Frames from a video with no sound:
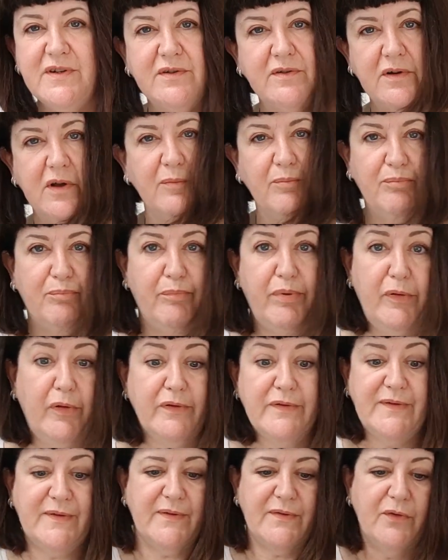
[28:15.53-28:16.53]
and
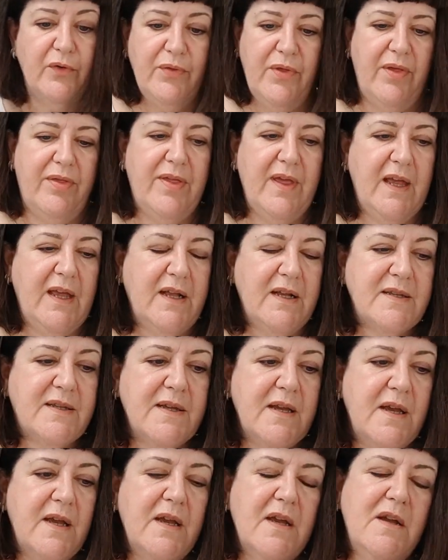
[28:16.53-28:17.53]
plus other things.
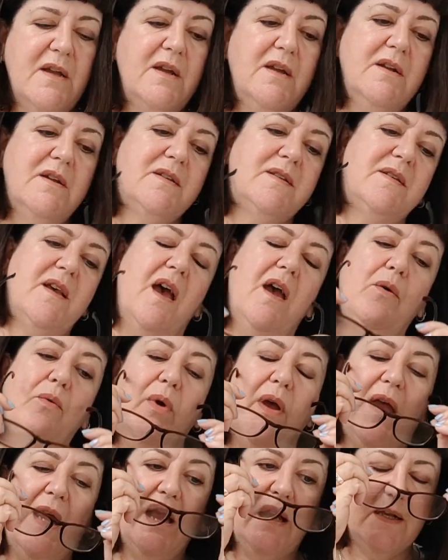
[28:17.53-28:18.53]

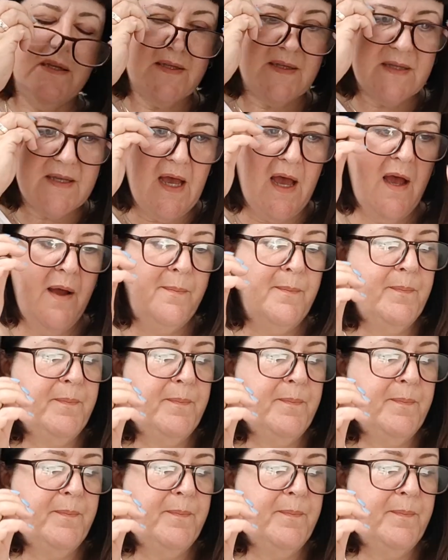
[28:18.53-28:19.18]
So it's